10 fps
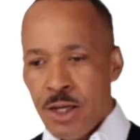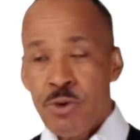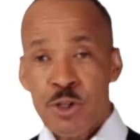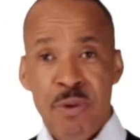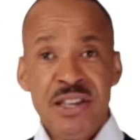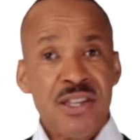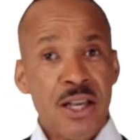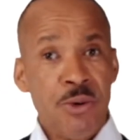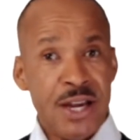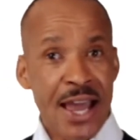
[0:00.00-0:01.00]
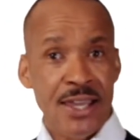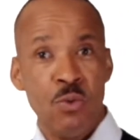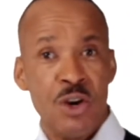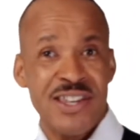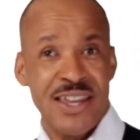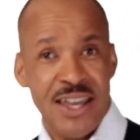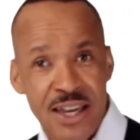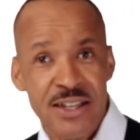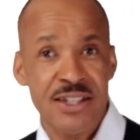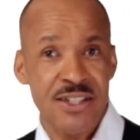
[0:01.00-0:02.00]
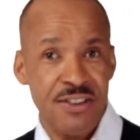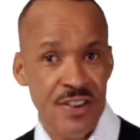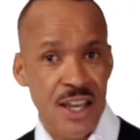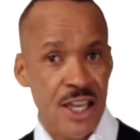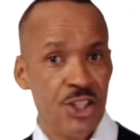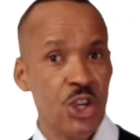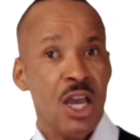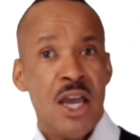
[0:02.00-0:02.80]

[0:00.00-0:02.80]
It was basically when I was a kid in the village,